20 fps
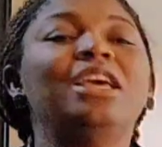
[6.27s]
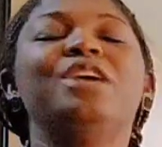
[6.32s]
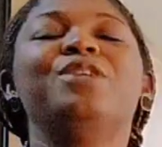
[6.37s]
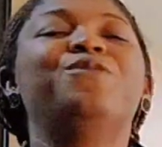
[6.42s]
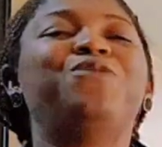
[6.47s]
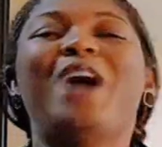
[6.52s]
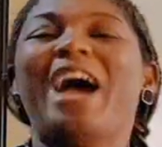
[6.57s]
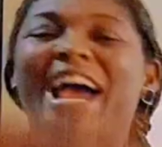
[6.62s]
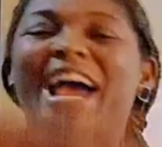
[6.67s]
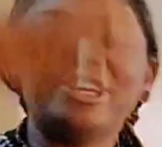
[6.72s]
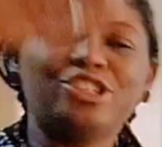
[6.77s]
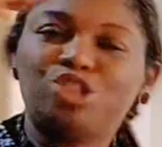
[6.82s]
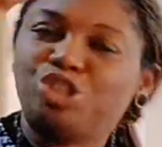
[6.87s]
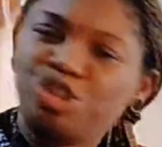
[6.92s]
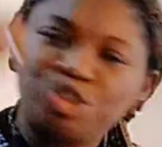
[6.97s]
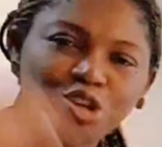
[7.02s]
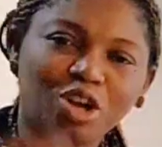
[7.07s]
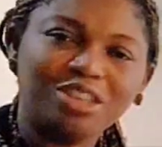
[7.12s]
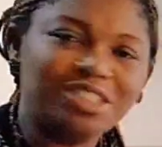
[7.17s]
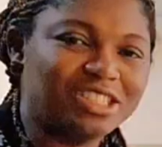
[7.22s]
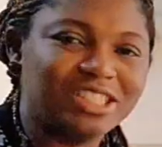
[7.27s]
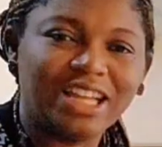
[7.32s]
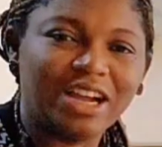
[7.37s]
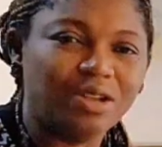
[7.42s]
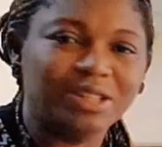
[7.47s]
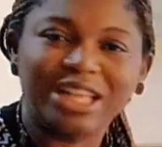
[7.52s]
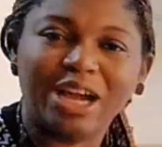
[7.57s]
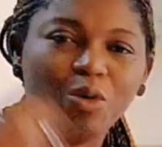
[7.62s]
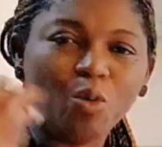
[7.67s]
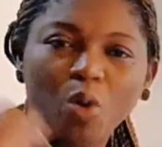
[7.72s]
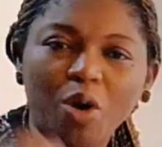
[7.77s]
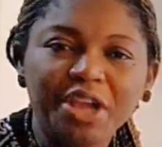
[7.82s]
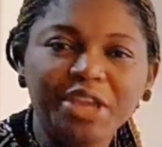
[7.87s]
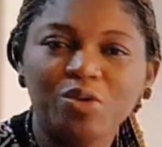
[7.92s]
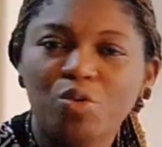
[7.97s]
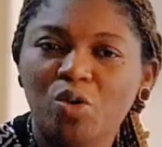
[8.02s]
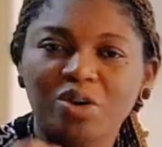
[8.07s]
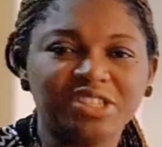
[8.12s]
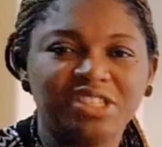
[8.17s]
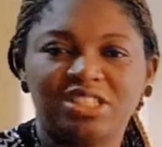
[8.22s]
fact, I shut down that what he
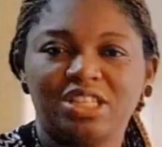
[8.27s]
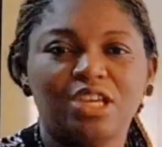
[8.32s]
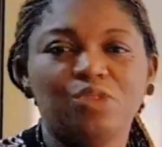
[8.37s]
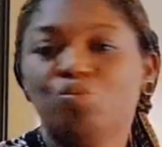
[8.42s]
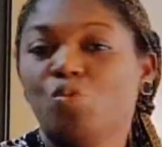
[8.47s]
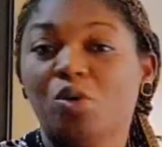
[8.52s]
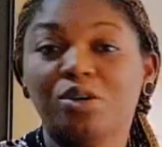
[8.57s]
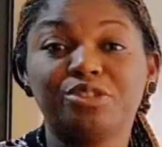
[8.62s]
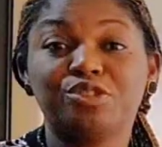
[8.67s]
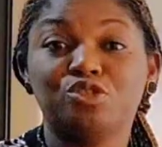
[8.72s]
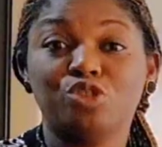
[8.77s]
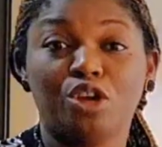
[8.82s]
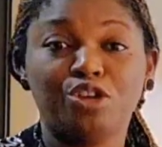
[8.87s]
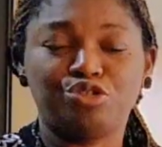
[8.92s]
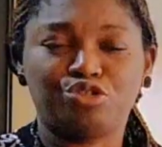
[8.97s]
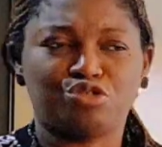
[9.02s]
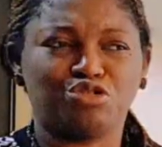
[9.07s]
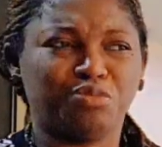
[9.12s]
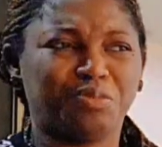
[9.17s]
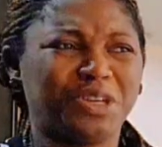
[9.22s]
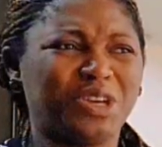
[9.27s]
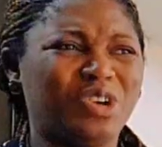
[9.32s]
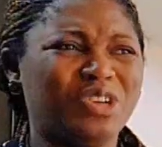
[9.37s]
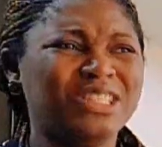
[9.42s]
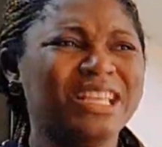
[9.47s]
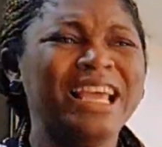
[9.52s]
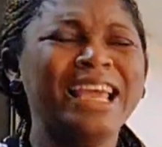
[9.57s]
was saying was not true, because